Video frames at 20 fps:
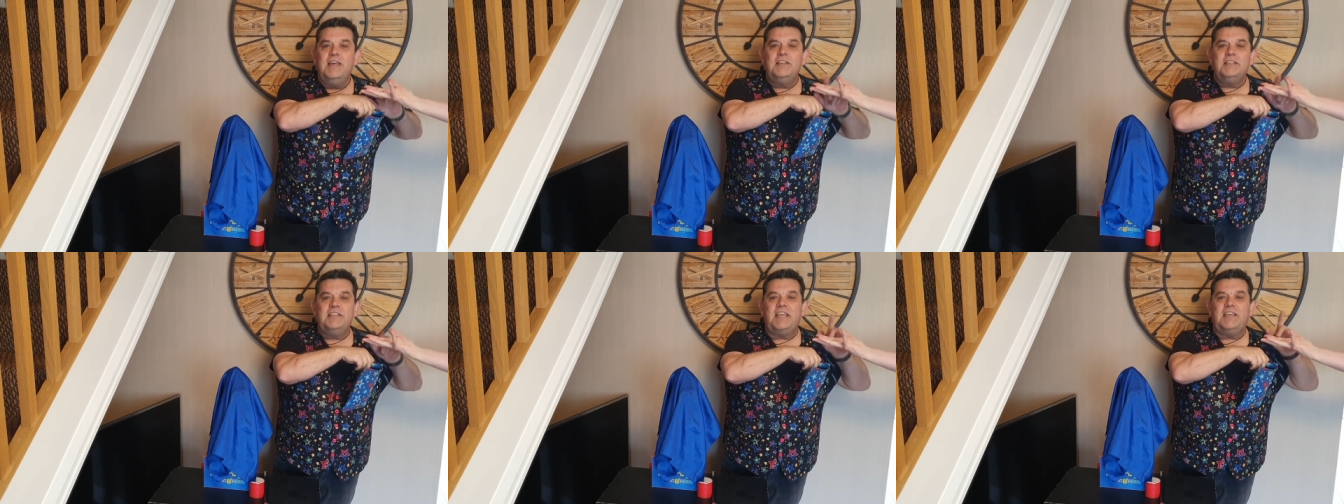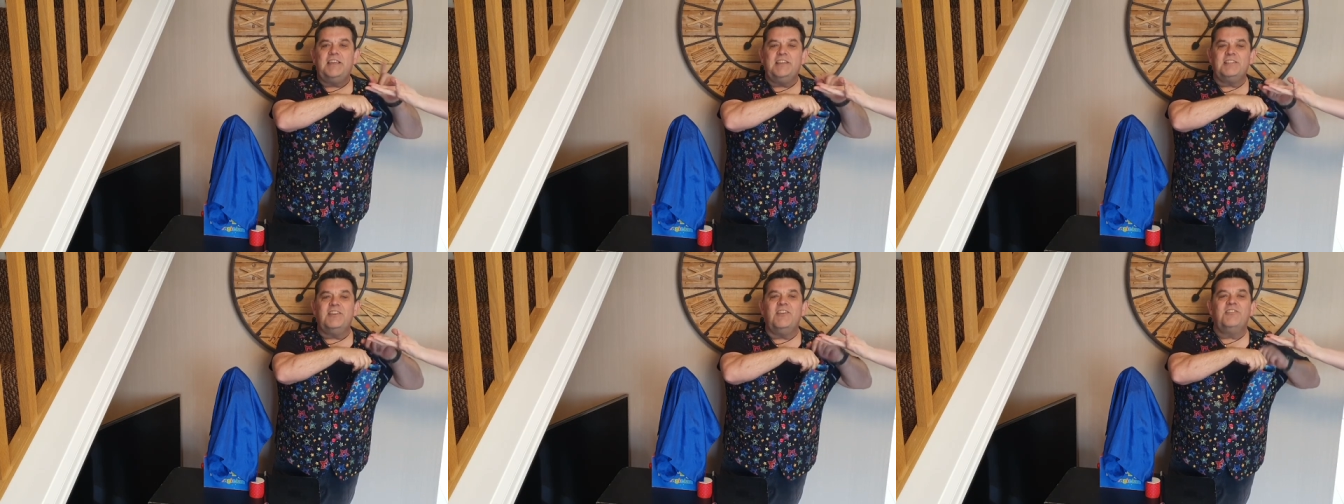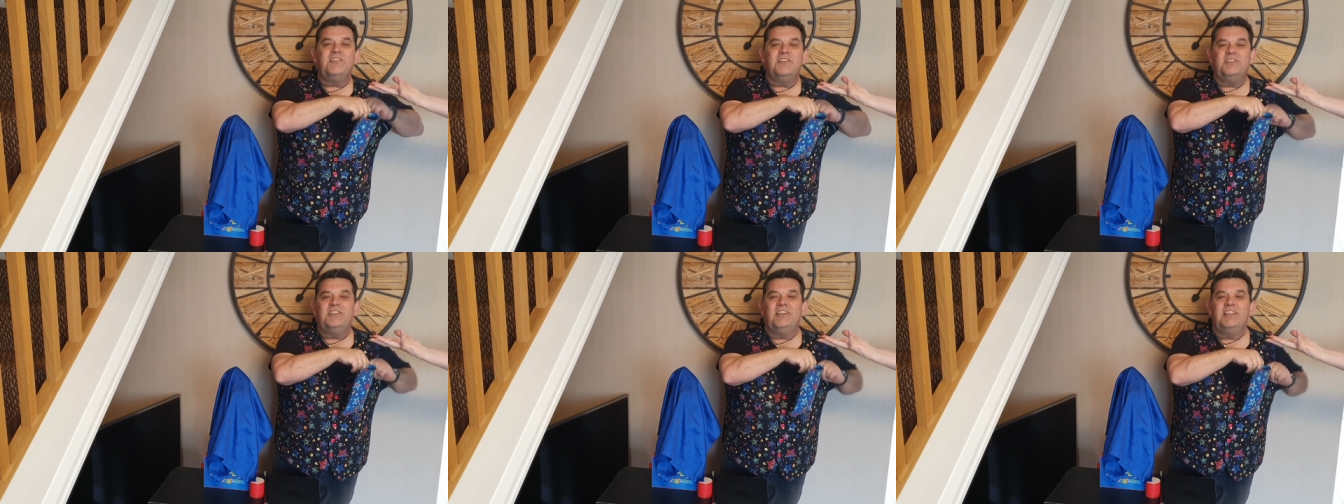Take as
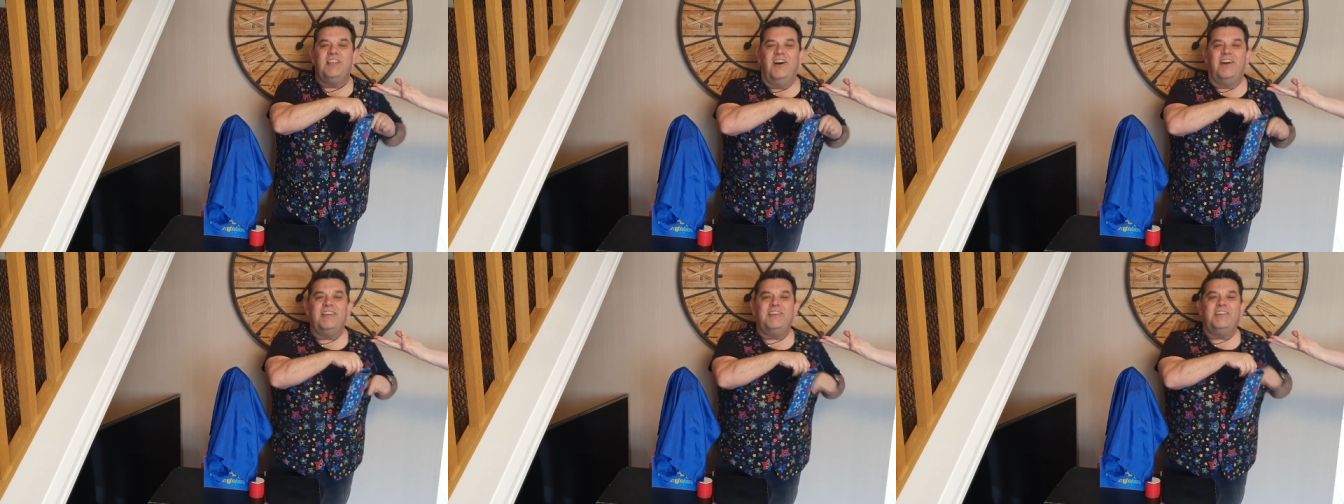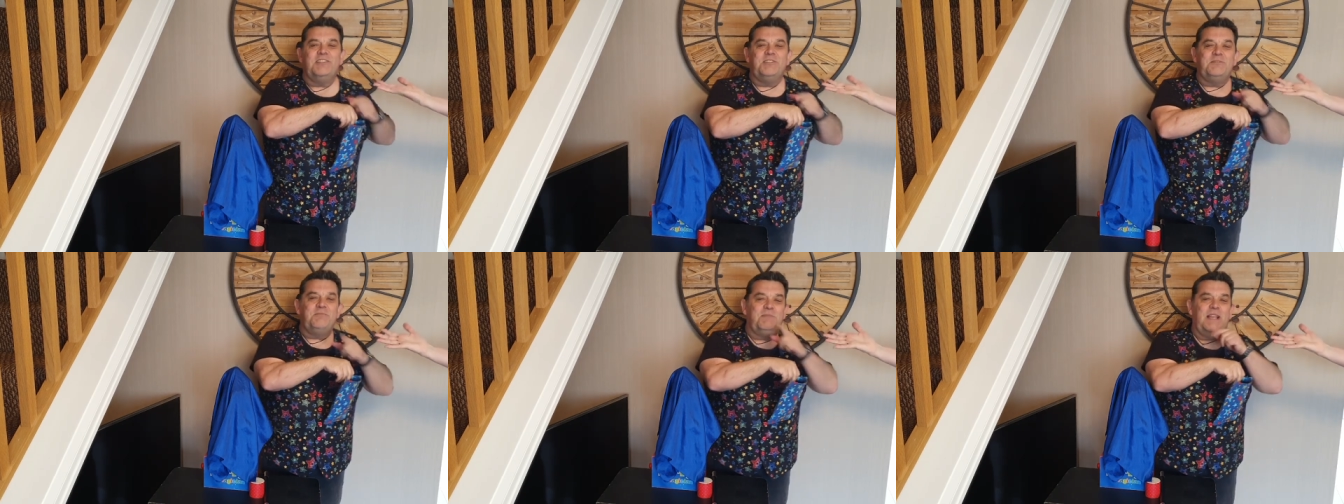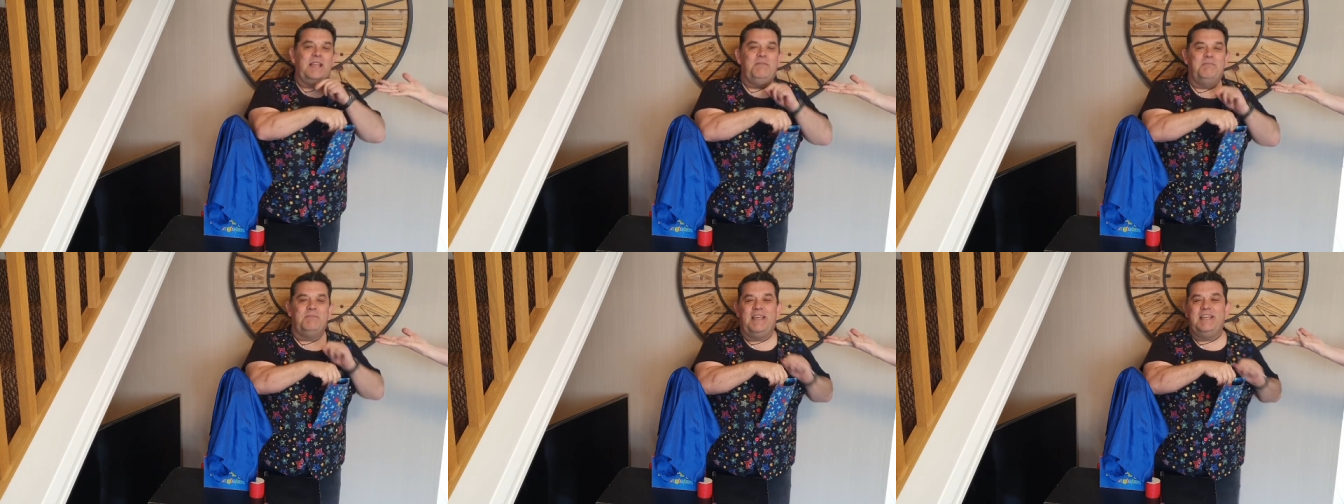long as you like, because
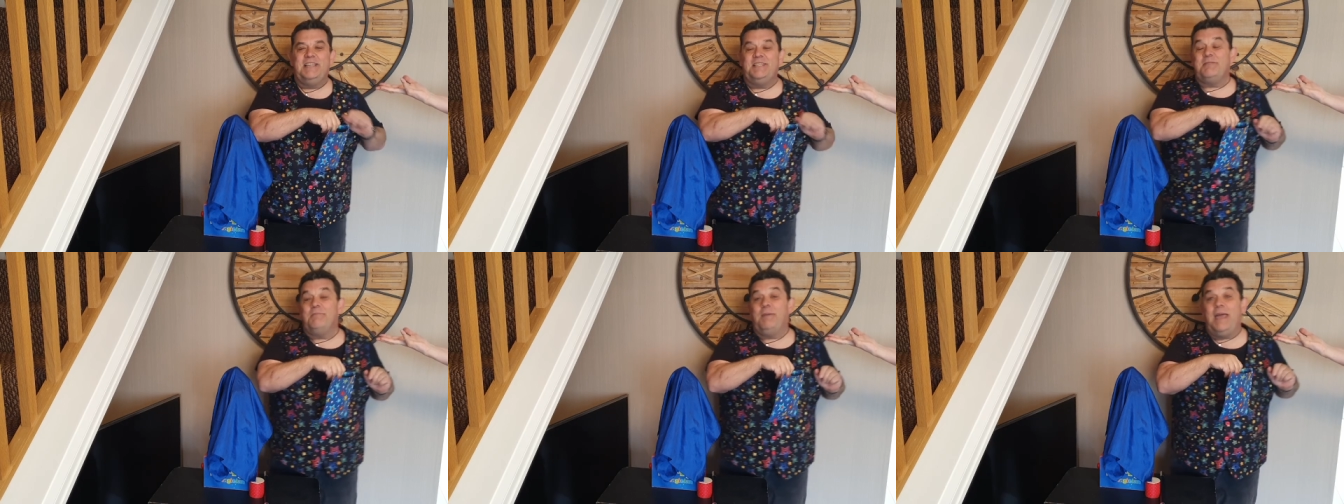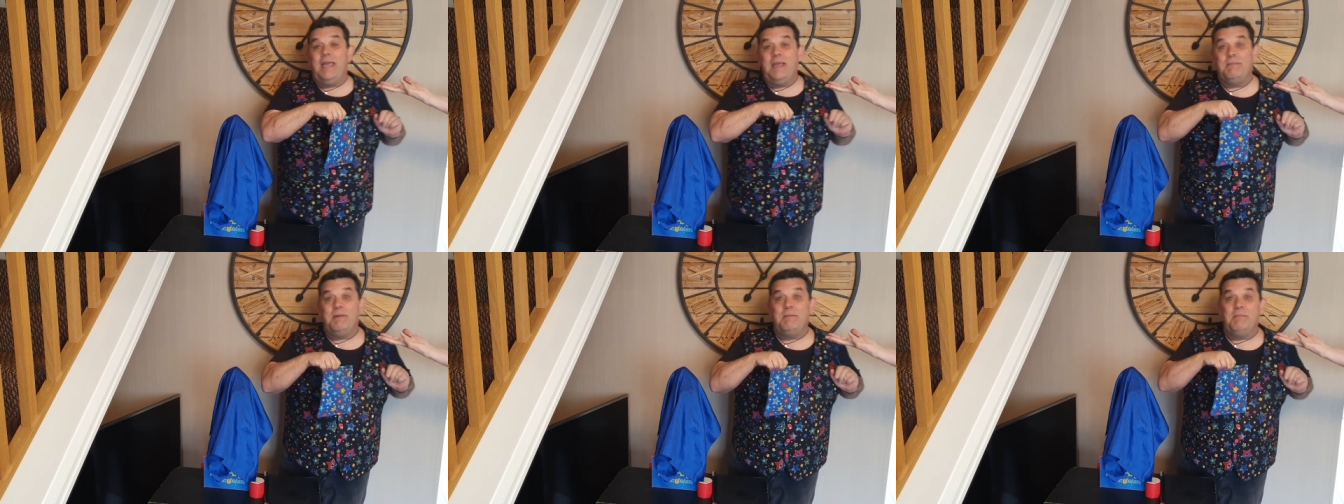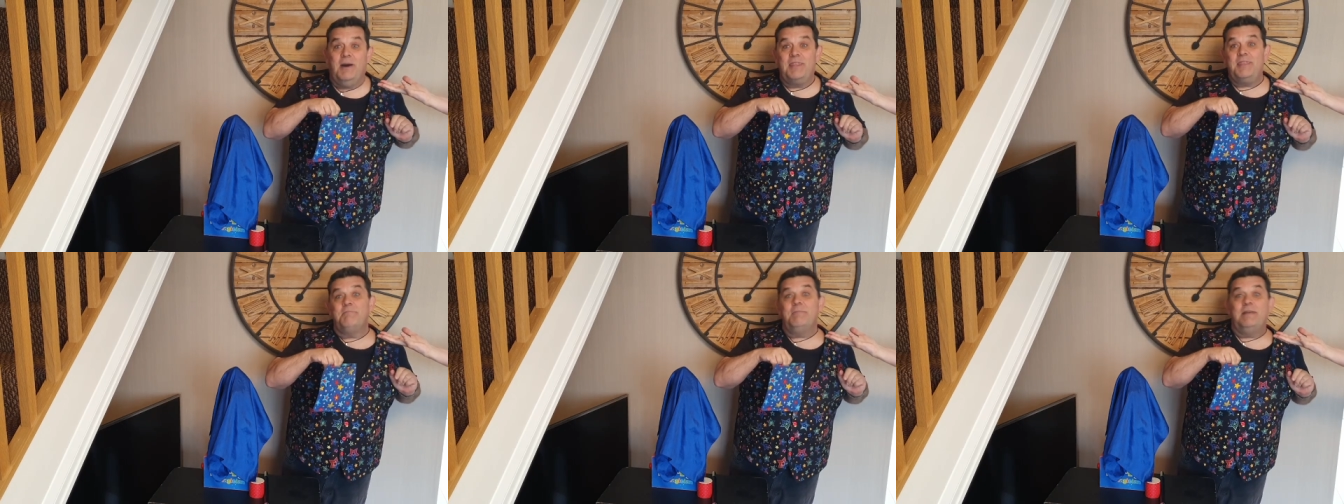PlayPlace are paying me
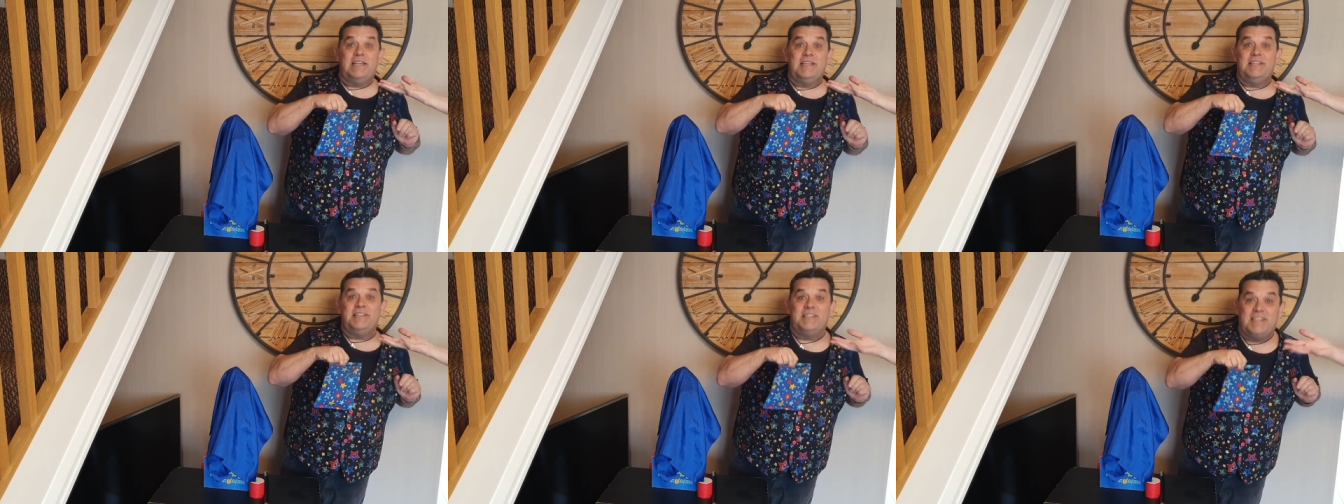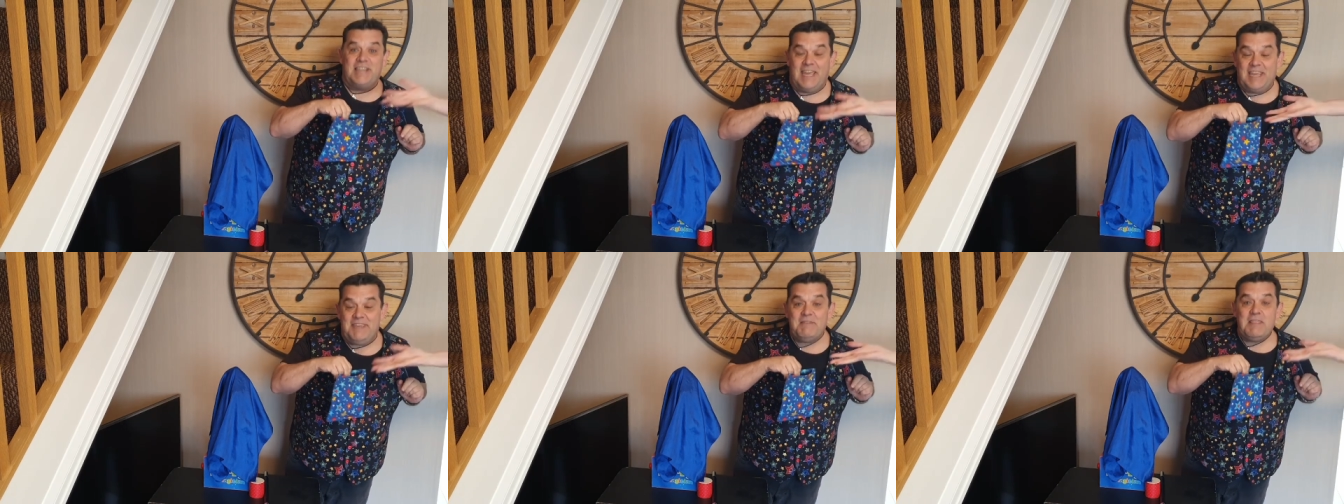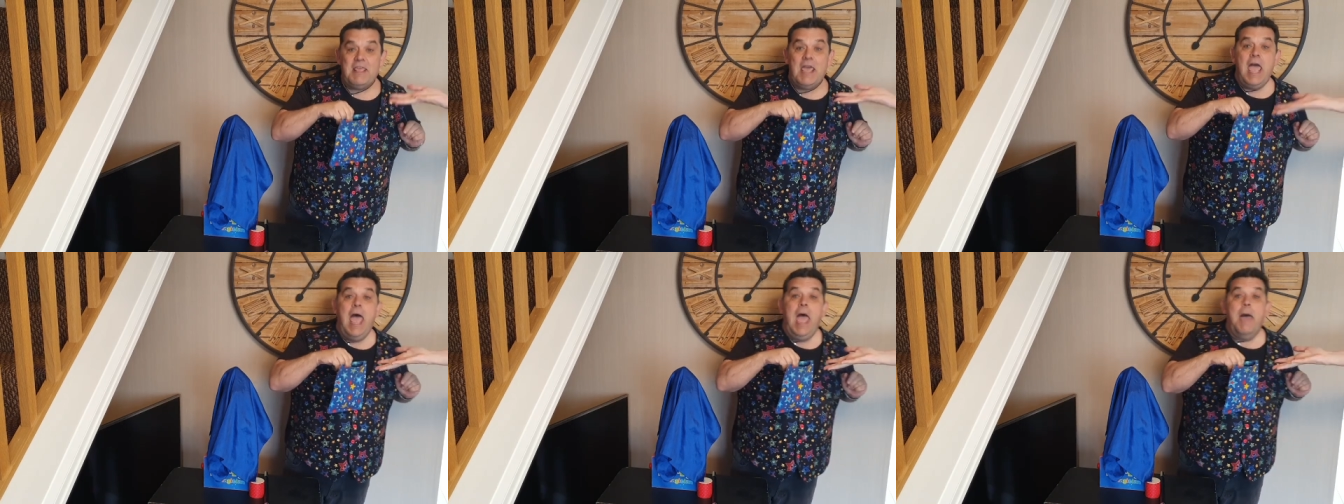by the minute today.
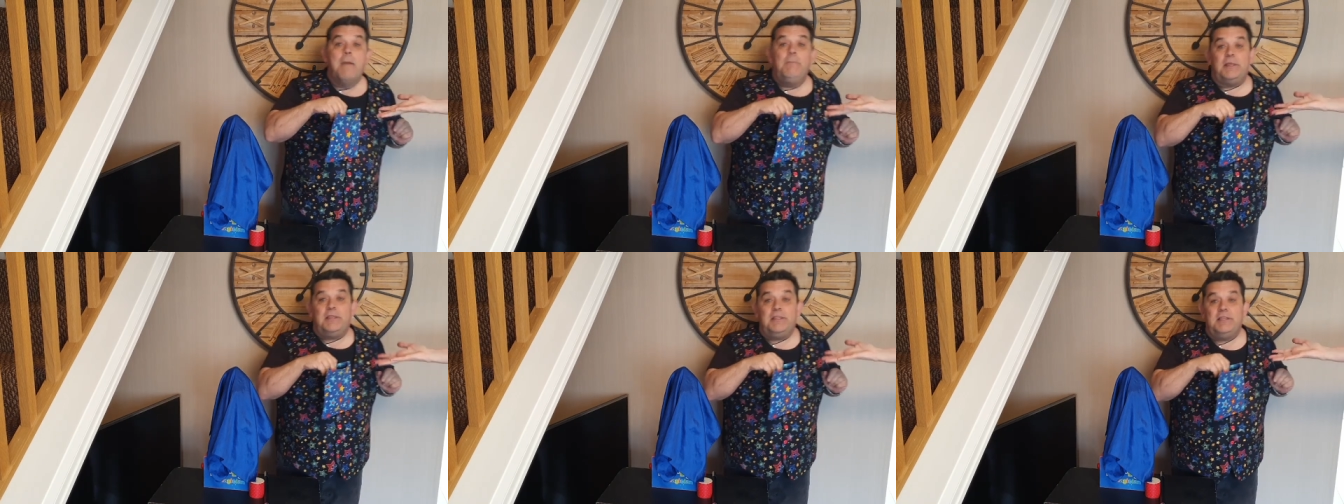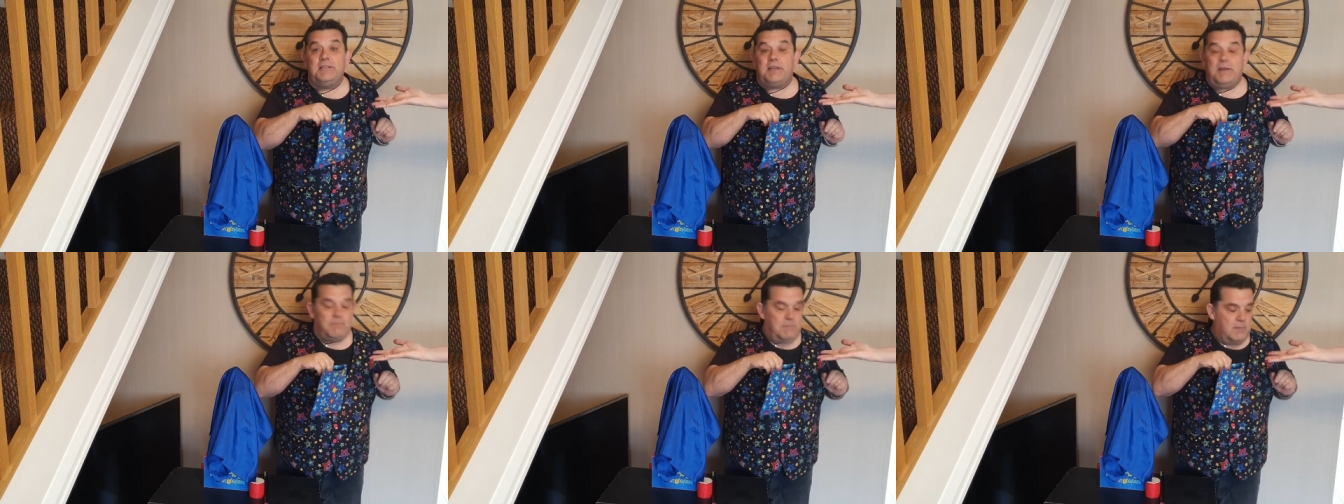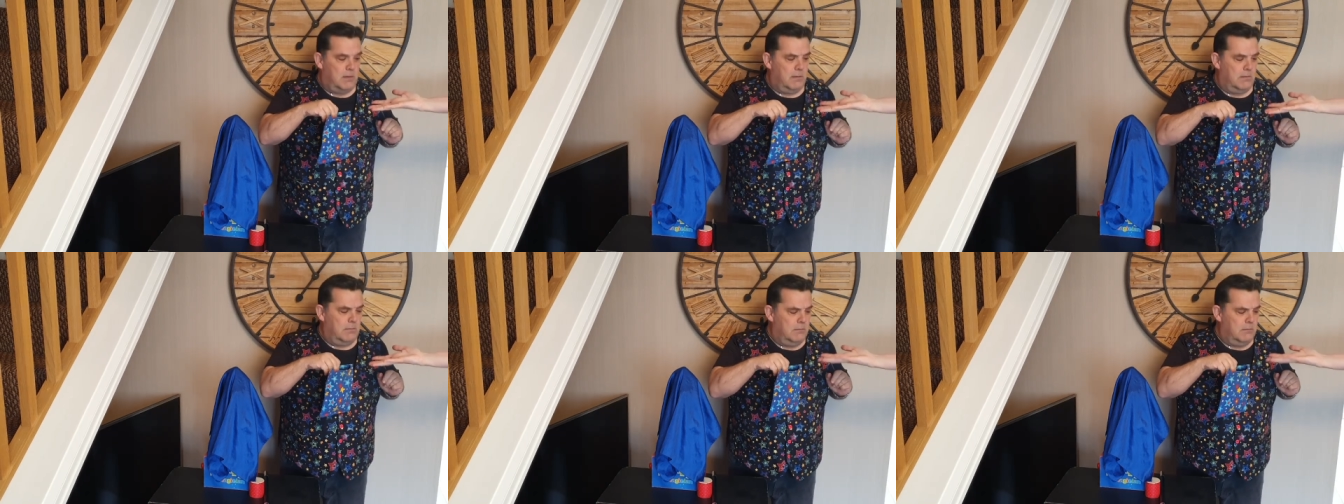But is it...